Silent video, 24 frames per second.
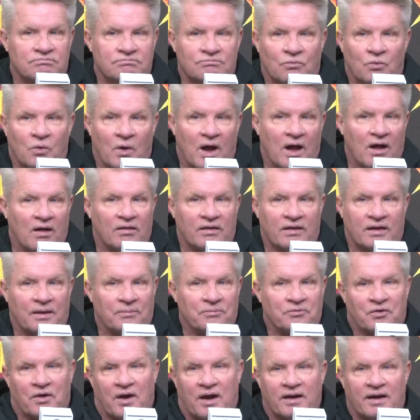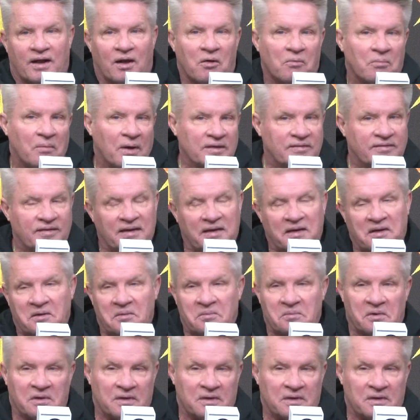well, and I'm trying to help my team.